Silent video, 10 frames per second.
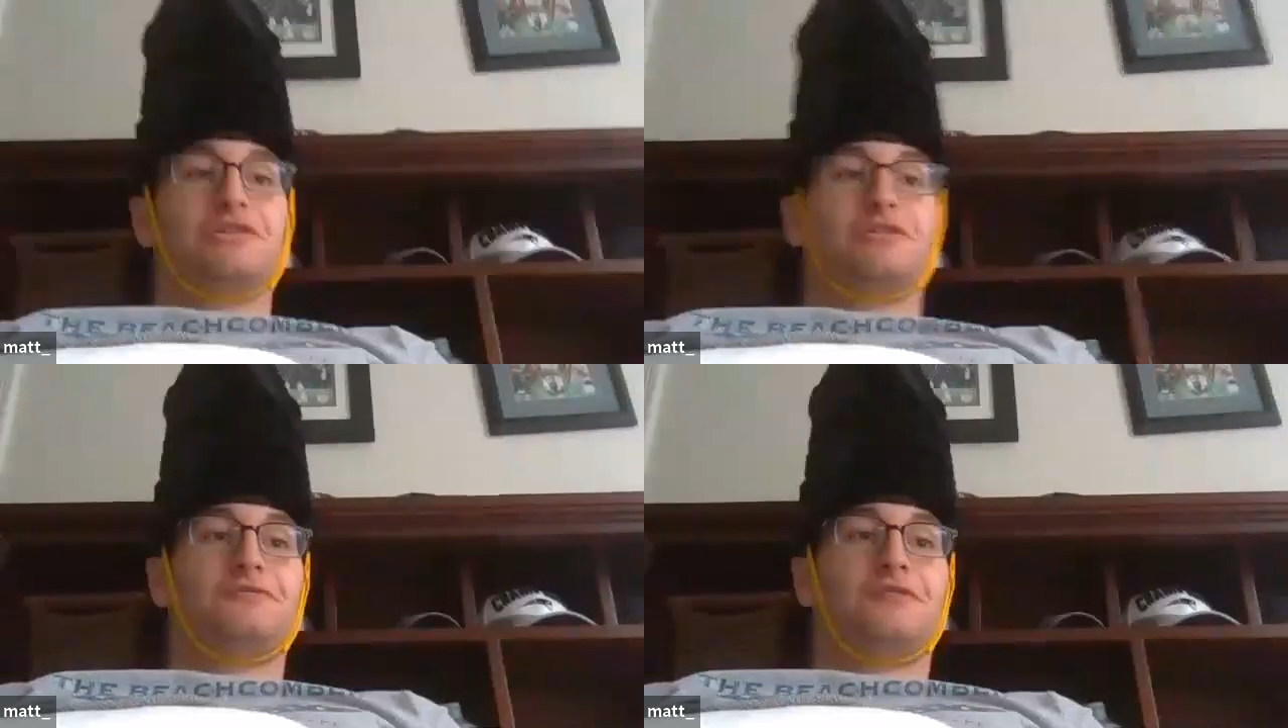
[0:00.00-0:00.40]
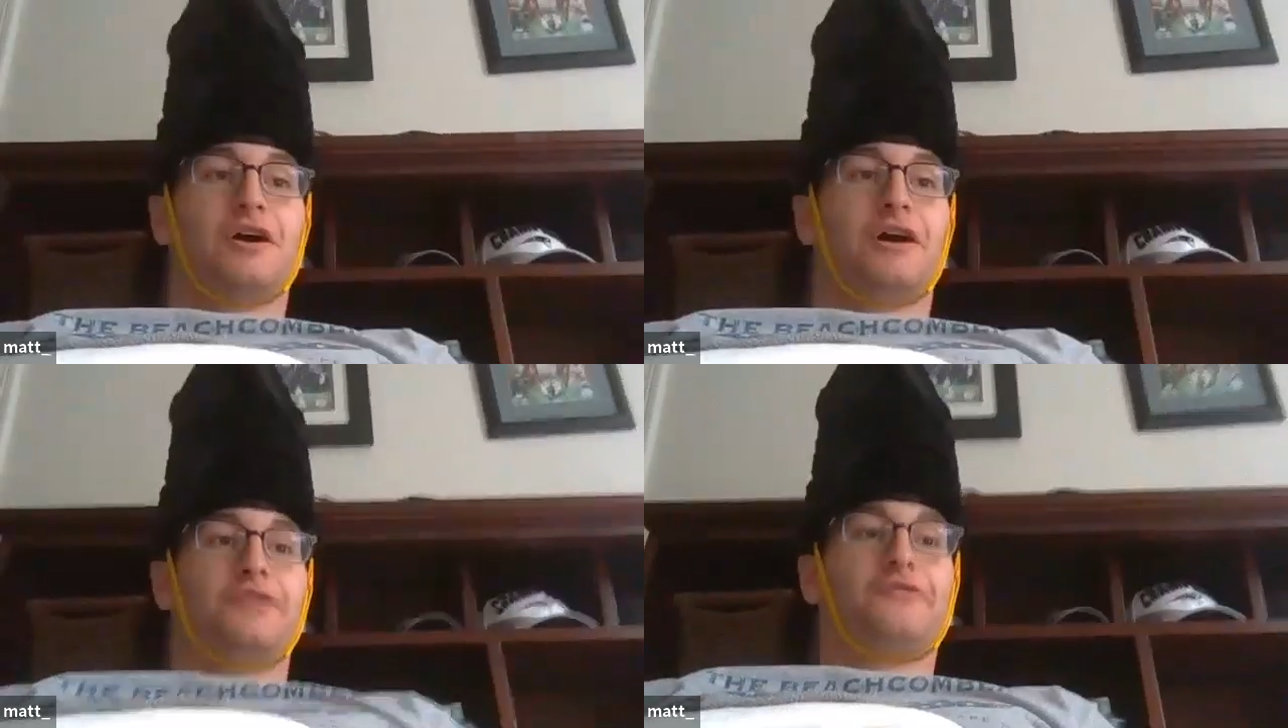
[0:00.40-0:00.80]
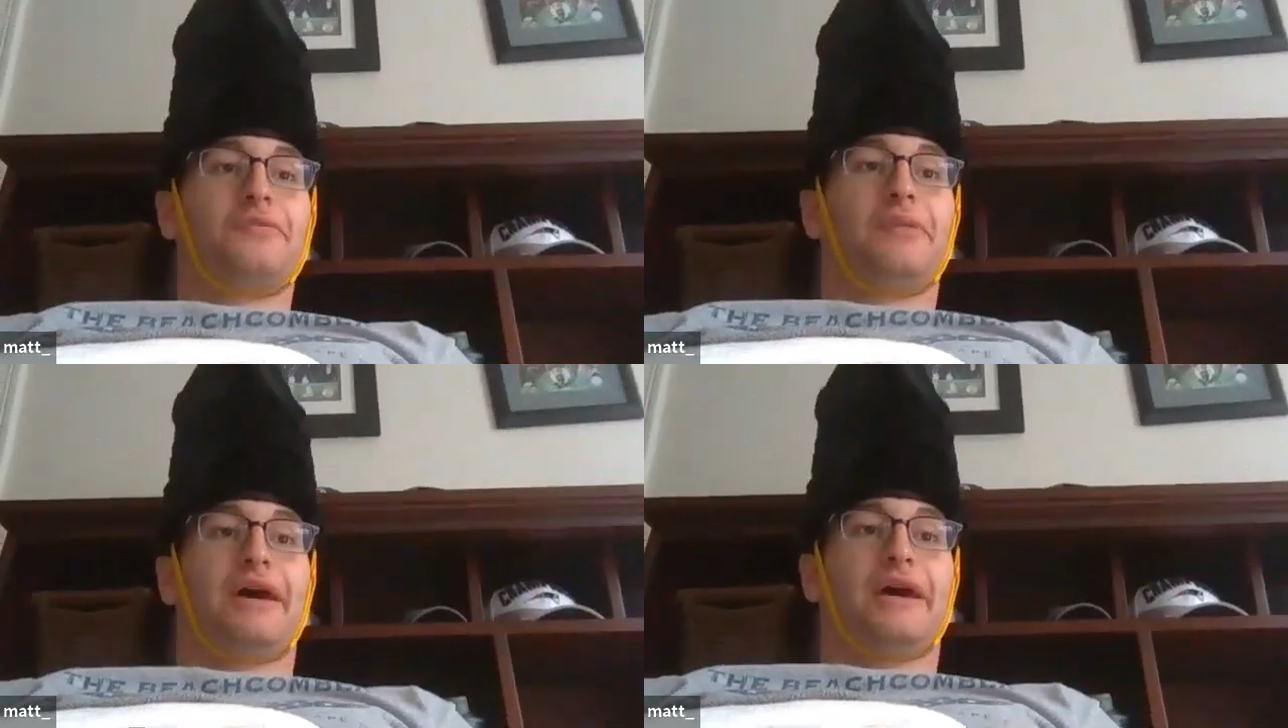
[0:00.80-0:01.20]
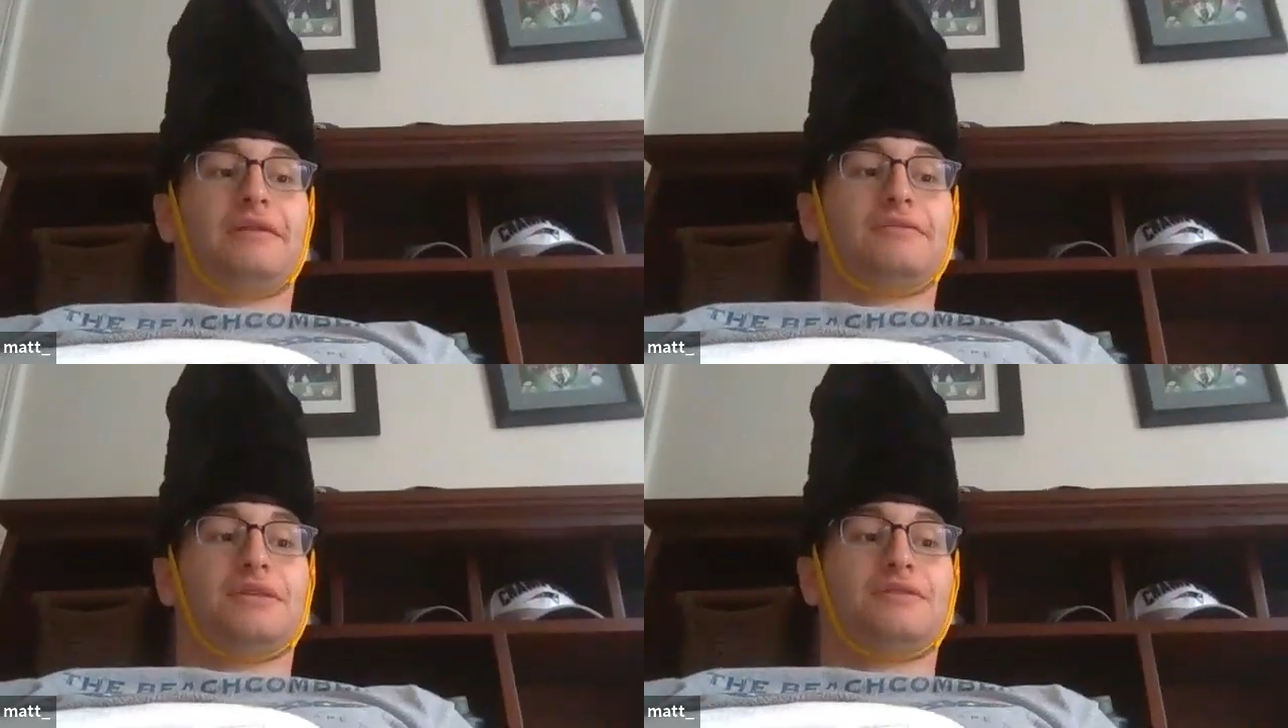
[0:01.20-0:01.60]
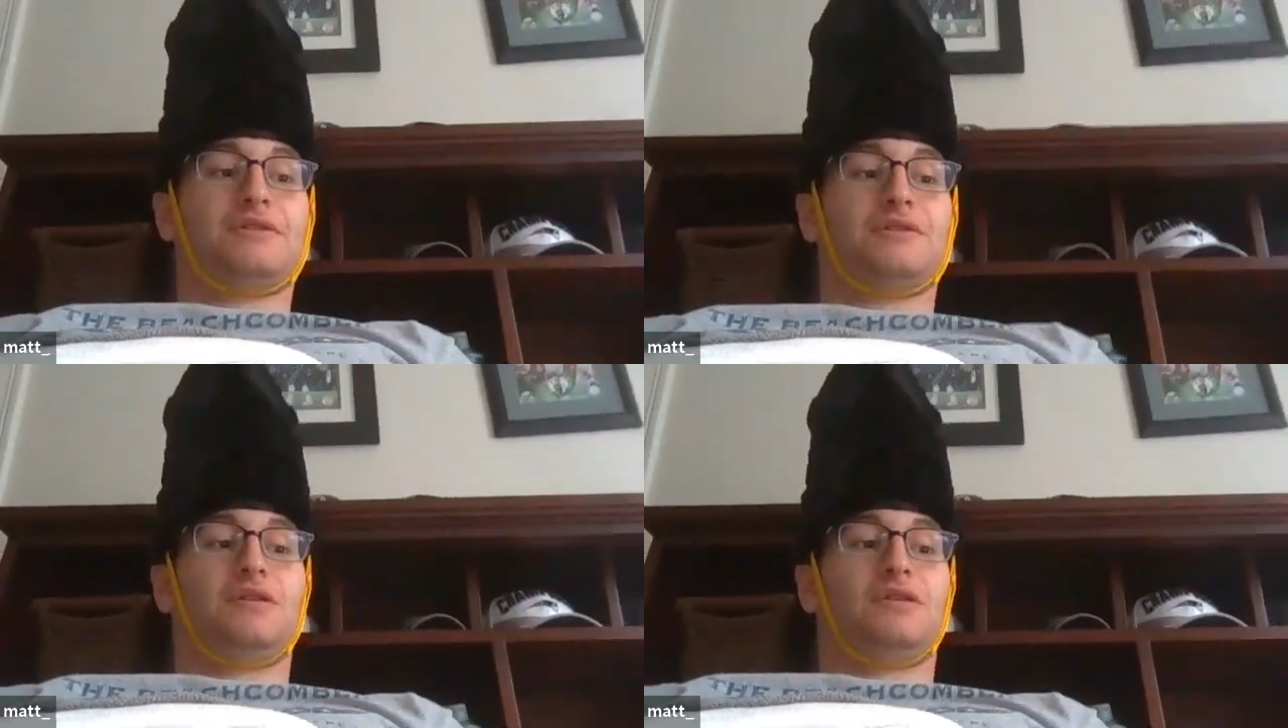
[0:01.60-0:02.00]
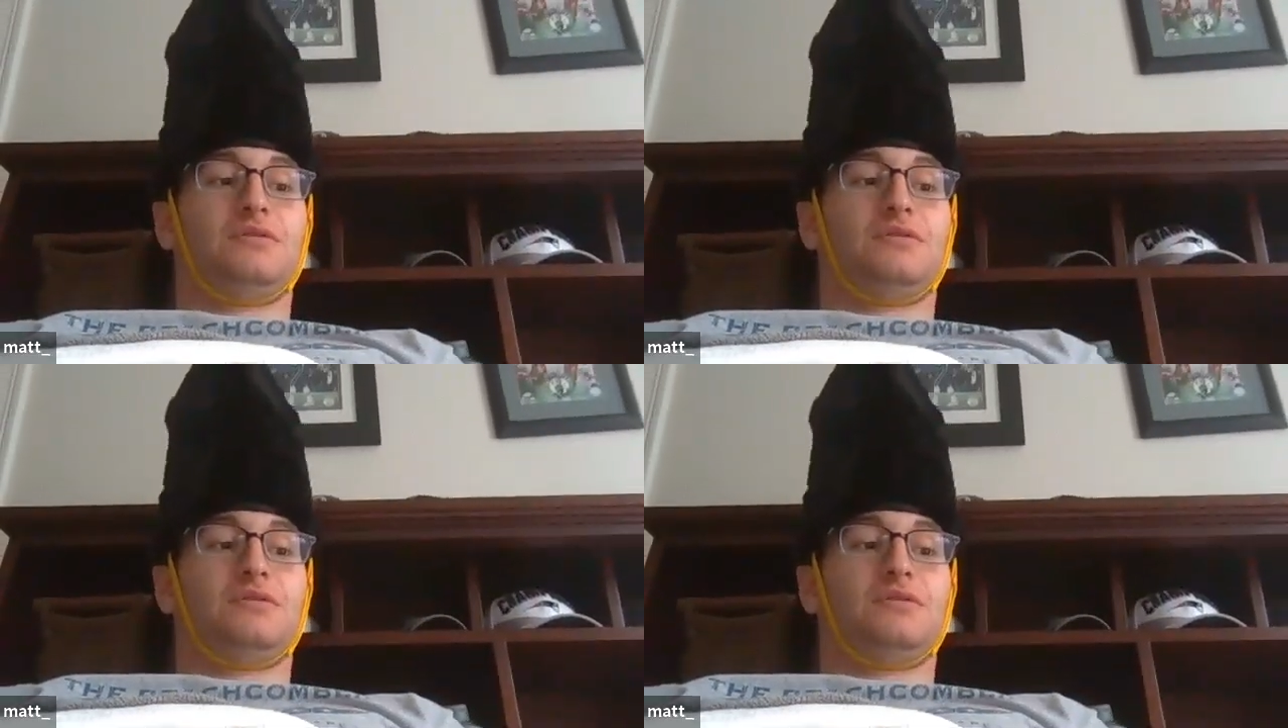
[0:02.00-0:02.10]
we're still far out from that. It's still